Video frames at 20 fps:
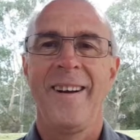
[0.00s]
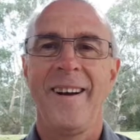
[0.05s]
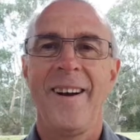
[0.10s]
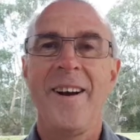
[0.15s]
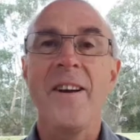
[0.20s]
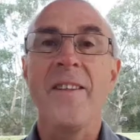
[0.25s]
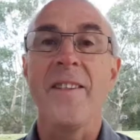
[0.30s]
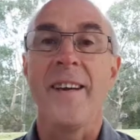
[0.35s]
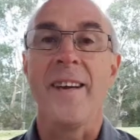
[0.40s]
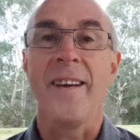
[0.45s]

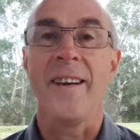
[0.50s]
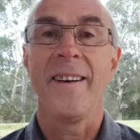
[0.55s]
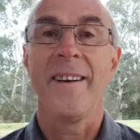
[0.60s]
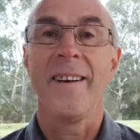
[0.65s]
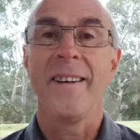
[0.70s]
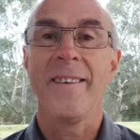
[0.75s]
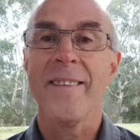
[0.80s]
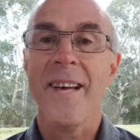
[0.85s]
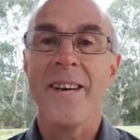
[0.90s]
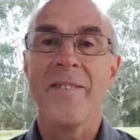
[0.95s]
Hi there,
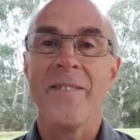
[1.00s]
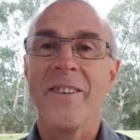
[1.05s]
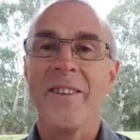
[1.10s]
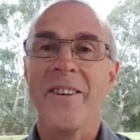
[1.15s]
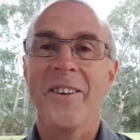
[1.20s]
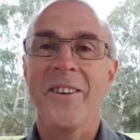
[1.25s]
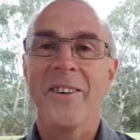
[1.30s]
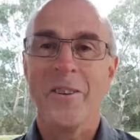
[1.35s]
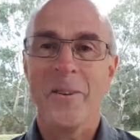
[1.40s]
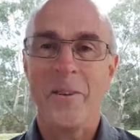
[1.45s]
David
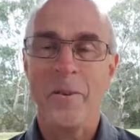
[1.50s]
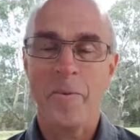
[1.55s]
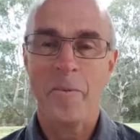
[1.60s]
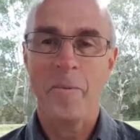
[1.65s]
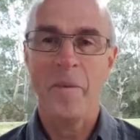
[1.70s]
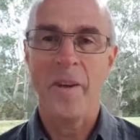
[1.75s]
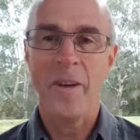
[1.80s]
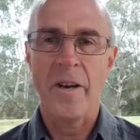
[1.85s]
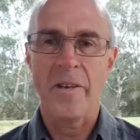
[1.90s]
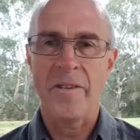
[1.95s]
Donahue from
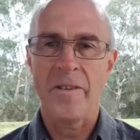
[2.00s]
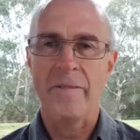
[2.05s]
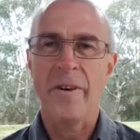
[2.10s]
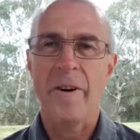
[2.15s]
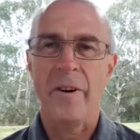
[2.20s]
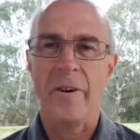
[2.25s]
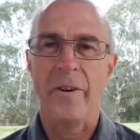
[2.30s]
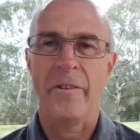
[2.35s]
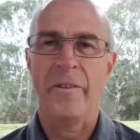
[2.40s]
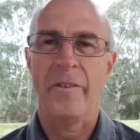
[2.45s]
the Eyes of
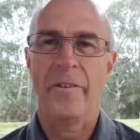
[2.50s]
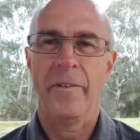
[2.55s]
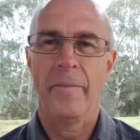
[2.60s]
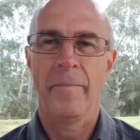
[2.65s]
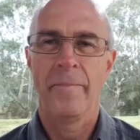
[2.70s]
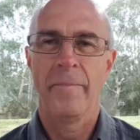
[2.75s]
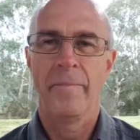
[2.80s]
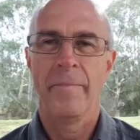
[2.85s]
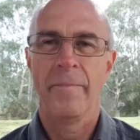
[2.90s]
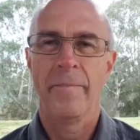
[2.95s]
Horus,
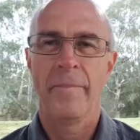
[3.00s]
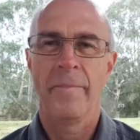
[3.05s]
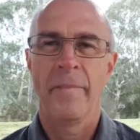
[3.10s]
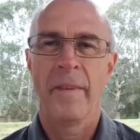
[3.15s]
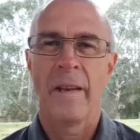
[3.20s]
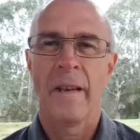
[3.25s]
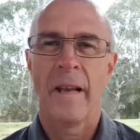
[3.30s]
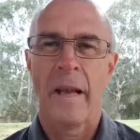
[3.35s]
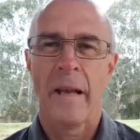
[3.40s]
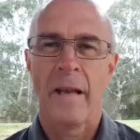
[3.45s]

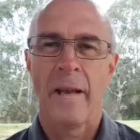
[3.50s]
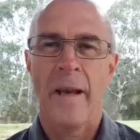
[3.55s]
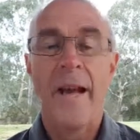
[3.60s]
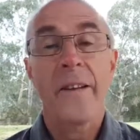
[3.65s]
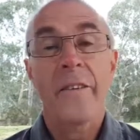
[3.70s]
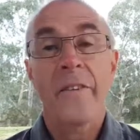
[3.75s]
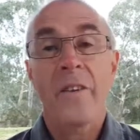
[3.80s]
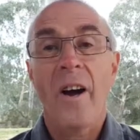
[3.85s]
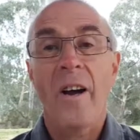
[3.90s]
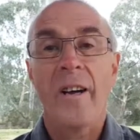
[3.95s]

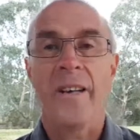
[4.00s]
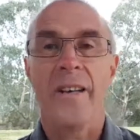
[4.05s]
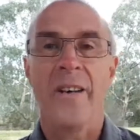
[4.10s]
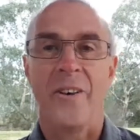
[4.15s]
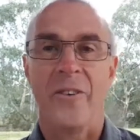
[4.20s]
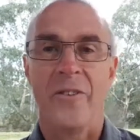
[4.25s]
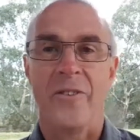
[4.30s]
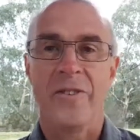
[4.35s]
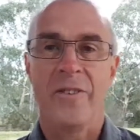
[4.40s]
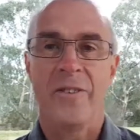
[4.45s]
anxiety
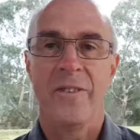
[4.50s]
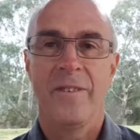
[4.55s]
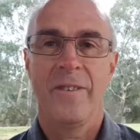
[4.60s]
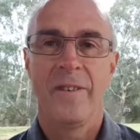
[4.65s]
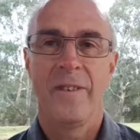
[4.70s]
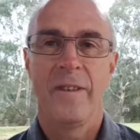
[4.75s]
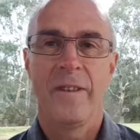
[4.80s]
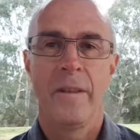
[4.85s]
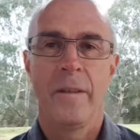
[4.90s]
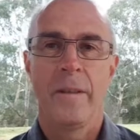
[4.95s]
coach.
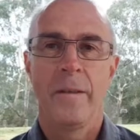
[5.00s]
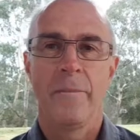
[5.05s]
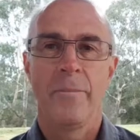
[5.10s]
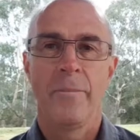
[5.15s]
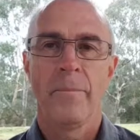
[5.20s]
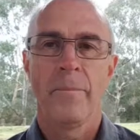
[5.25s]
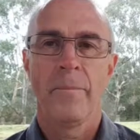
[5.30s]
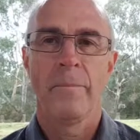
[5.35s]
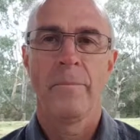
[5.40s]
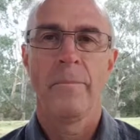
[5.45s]

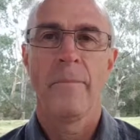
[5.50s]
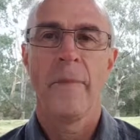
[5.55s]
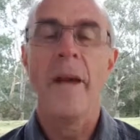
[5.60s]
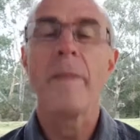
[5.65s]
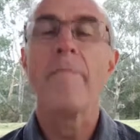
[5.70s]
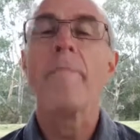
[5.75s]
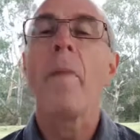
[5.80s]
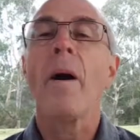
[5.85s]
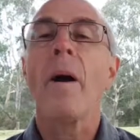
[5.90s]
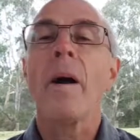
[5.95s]

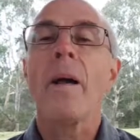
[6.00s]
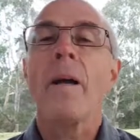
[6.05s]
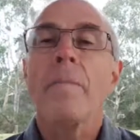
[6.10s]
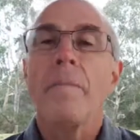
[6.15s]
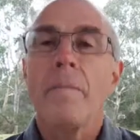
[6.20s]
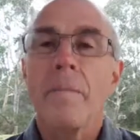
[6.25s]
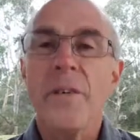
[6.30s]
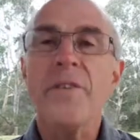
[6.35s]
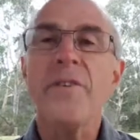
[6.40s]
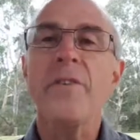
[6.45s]
And my
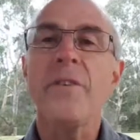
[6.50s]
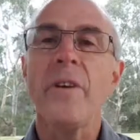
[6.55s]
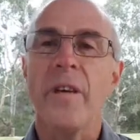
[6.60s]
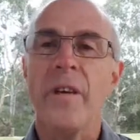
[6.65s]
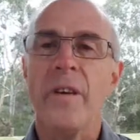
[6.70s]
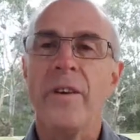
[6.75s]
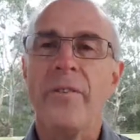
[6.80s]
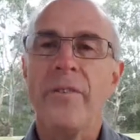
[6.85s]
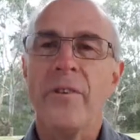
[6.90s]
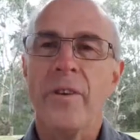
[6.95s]
mission
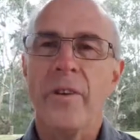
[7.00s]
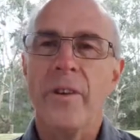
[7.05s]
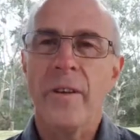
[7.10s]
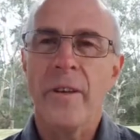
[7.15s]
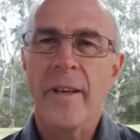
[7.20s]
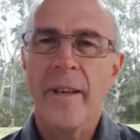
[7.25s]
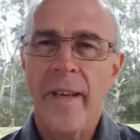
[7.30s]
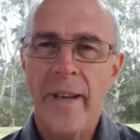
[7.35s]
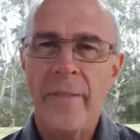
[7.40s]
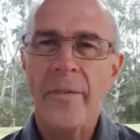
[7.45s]
is to
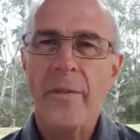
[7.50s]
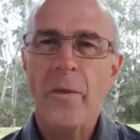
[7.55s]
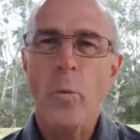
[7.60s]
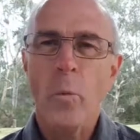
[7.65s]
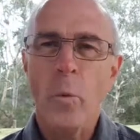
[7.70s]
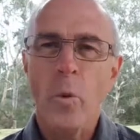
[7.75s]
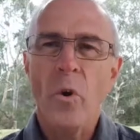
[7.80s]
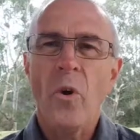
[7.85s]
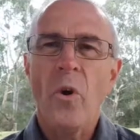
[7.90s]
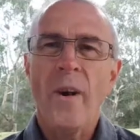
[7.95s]
get the
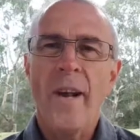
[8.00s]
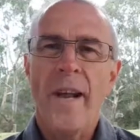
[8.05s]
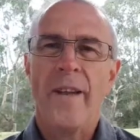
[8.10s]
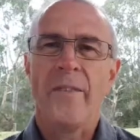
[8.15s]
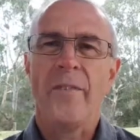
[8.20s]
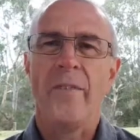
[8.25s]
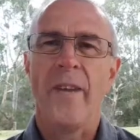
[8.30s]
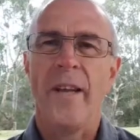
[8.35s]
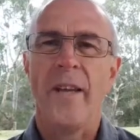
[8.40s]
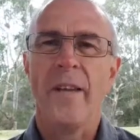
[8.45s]
word
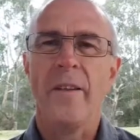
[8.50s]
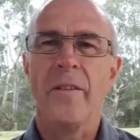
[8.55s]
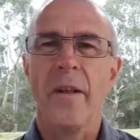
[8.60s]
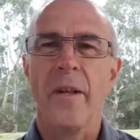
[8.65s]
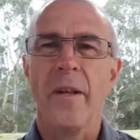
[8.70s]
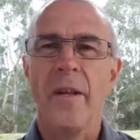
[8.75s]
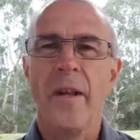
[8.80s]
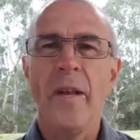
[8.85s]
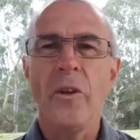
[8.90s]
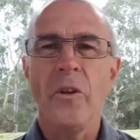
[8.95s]
out there
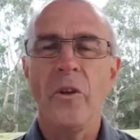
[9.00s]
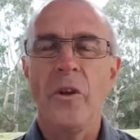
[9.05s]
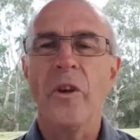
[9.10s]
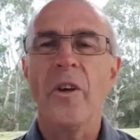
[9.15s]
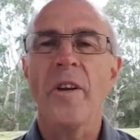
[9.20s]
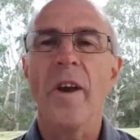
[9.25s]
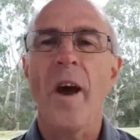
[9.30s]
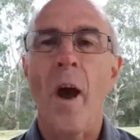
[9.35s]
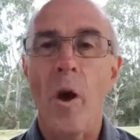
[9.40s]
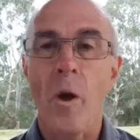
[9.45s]
that you
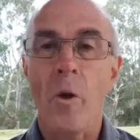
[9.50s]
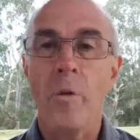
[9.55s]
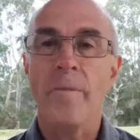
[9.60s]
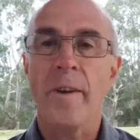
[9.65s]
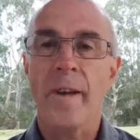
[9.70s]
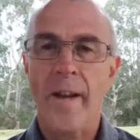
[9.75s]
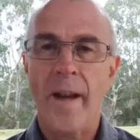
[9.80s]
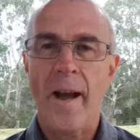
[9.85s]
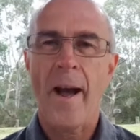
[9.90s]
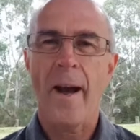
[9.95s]
can
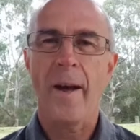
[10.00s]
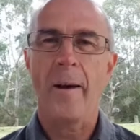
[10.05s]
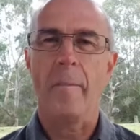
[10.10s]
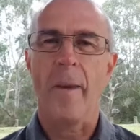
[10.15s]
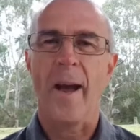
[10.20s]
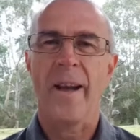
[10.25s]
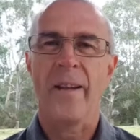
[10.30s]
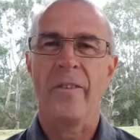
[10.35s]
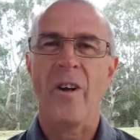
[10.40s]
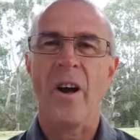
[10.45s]
overcome
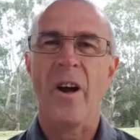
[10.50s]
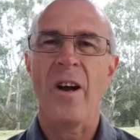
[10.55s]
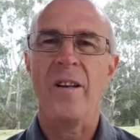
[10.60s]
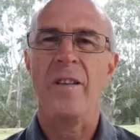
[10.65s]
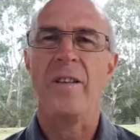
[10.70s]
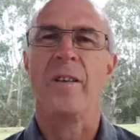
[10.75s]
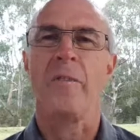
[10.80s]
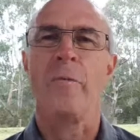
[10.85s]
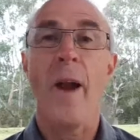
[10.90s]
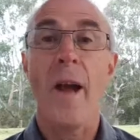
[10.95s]

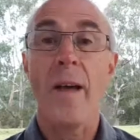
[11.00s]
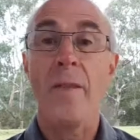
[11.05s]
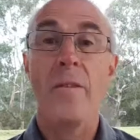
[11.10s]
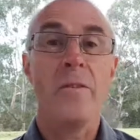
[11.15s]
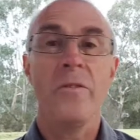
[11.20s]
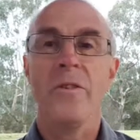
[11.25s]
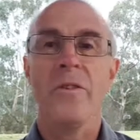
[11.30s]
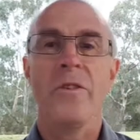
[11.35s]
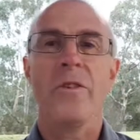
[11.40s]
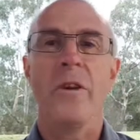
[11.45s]
anxiety rather
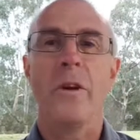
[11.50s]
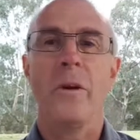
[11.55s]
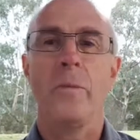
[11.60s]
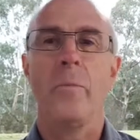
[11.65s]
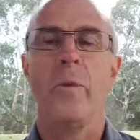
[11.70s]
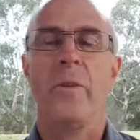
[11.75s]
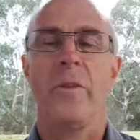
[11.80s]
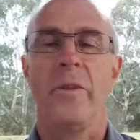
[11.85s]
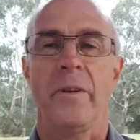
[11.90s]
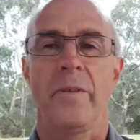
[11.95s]
than just cope
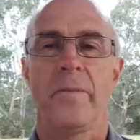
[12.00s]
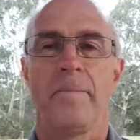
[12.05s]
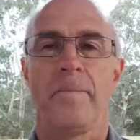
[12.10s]
with it.